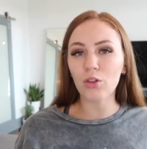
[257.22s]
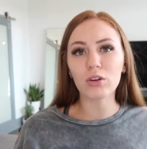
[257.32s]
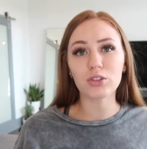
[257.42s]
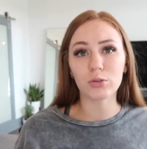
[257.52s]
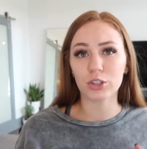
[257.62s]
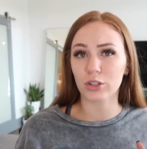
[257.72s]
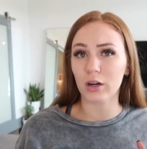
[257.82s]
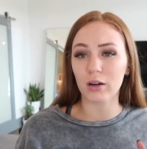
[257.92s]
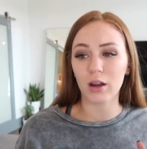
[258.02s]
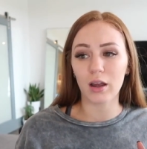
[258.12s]
long story
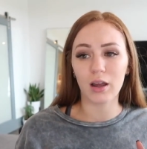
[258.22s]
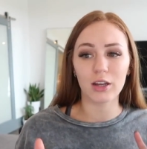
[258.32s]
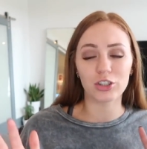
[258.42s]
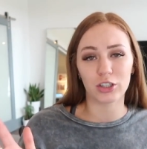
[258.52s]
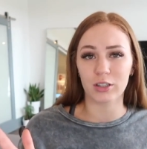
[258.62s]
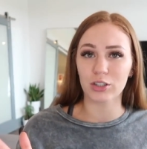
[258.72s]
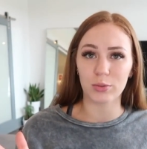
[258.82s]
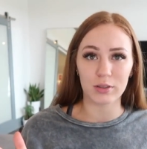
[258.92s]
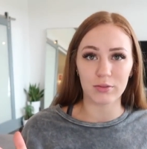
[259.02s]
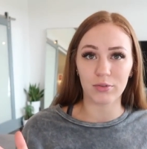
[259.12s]
short, engineering just
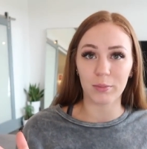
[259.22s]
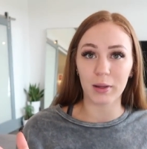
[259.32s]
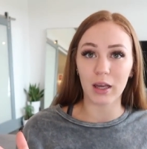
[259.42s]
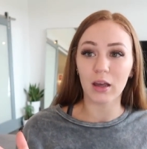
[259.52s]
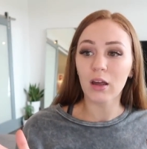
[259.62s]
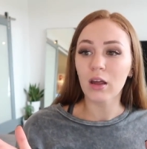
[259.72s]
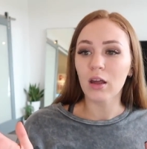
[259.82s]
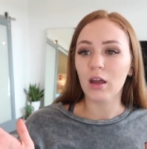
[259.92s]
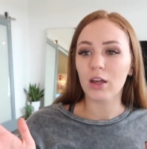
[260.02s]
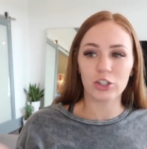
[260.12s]
wasn't for me.
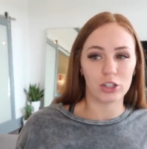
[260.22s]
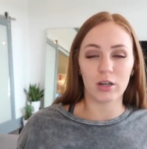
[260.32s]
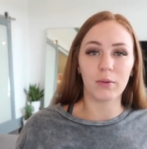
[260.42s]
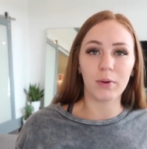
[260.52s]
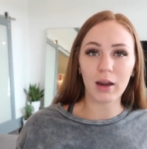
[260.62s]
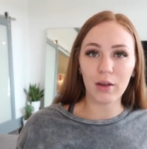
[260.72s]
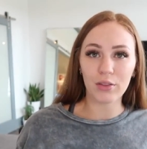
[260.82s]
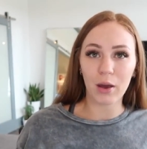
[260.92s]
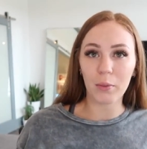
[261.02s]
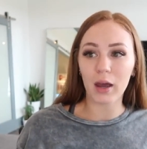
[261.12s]
It just didn't work
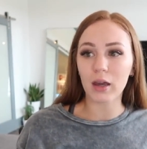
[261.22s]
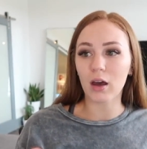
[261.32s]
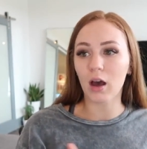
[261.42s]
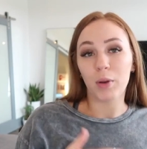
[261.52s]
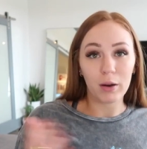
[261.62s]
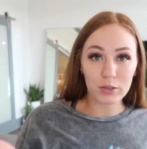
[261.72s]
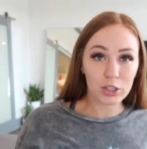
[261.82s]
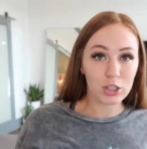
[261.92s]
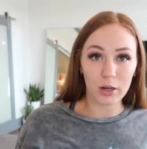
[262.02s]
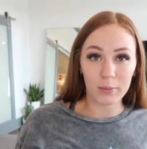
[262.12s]
out that way. But I was
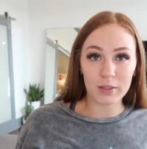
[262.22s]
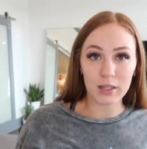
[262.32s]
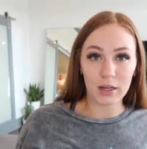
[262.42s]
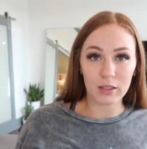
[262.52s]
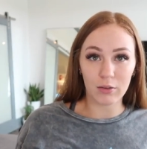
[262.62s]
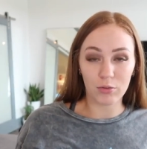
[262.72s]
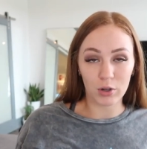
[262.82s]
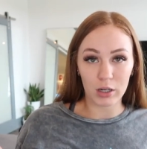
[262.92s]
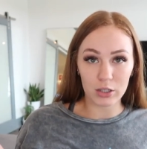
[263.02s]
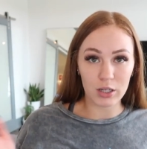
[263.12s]
determined to get it done in
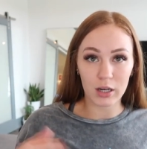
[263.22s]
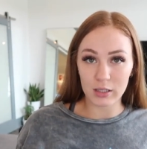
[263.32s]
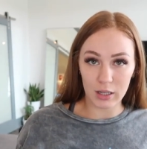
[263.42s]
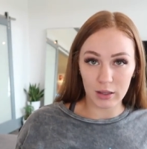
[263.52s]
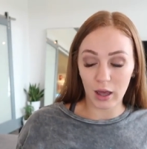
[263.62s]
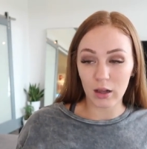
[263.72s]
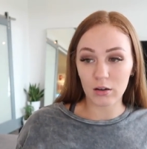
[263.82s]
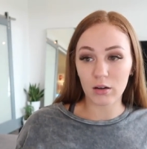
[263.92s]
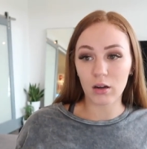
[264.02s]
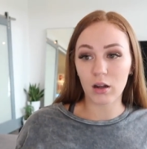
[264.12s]
4 years, and I did that.
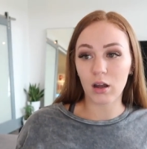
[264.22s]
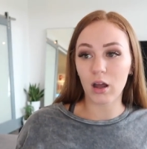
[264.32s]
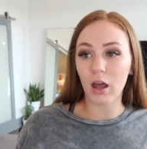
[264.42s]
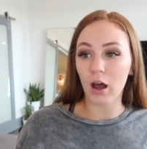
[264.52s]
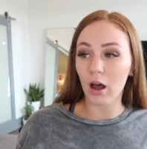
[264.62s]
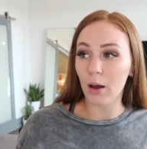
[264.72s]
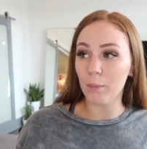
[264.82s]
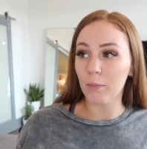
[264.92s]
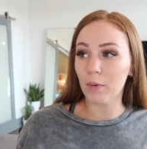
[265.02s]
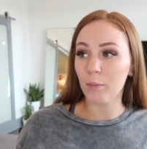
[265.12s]

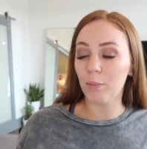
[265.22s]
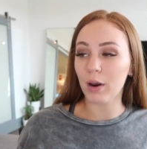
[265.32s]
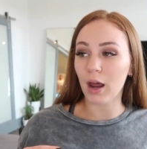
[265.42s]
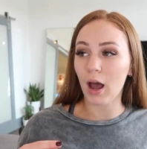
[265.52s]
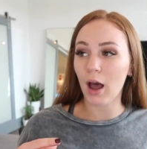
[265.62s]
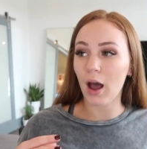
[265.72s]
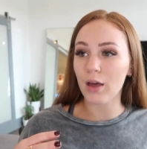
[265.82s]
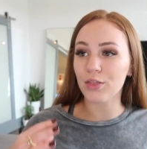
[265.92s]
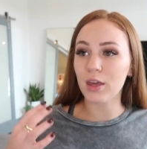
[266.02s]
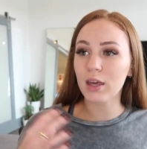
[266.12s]
But I
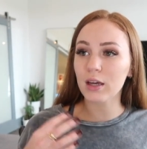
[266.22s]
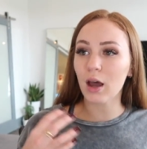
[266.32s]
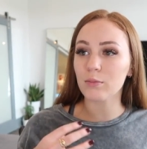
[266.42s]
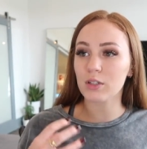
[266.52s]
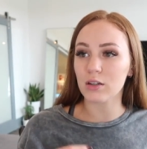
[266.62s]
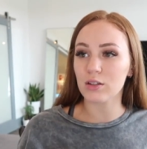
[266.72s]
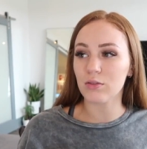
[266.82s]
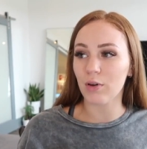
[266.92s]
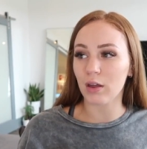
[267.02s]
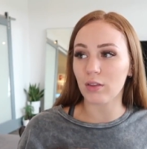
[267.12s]
think it comes down to
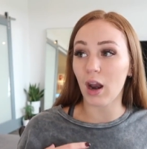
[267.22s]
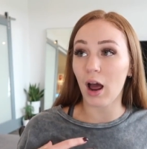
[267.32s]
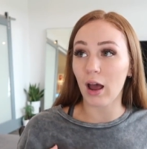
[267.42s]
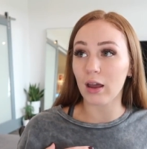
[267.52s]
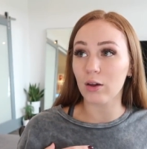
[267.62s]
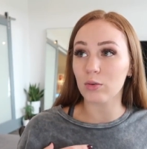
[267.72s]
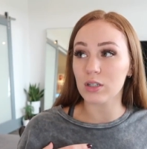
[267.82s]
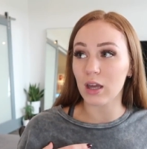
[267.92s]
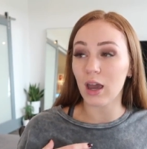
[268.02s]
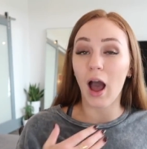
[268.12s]
the fact that I was
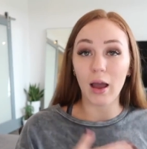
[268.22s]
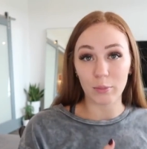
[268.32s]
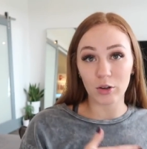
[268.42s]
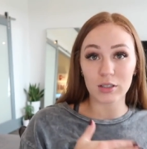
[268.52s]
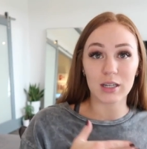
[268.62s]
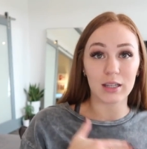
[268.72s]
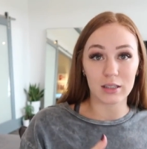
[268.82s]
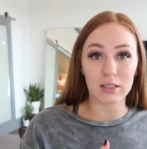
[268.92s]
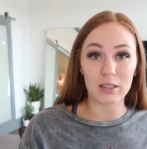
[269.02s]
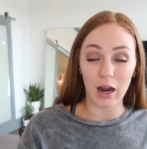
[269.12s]
like, I'm going to get
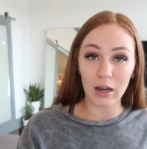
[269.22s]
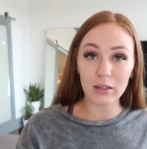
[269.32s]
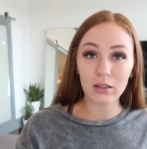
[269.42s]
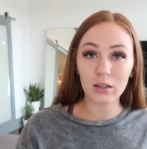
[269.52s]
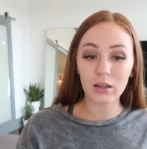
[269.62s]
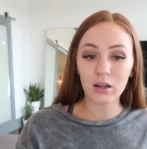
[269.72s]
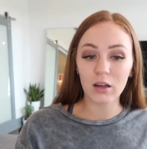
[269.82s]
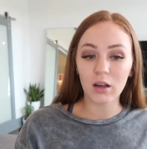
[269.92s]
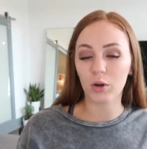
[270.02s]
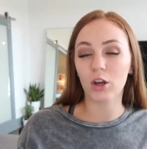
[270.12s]
this done.
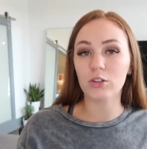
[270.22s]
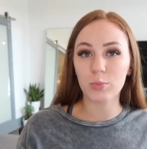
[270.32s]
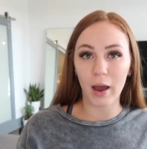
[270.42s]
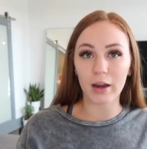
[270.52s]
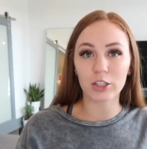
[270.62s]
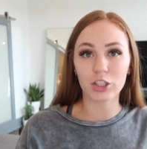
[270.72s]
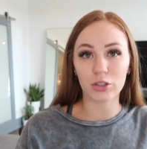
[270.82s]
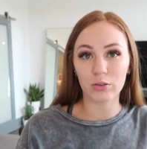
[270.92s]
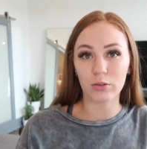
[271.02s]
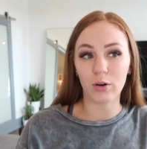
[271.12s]
But it goes back
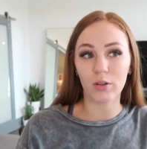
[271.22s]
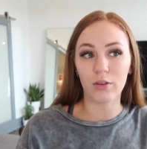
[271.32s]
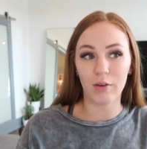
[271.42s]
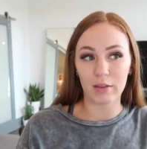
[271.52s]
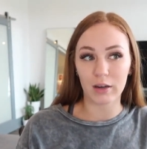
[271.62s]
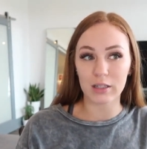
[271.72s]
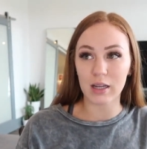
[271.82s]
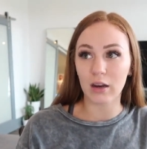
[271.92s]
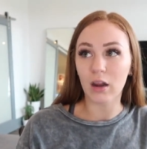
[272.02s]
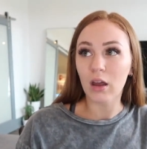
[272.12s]
to the fact that I
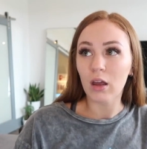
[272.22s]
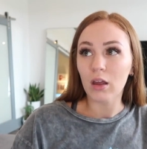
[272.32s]
said,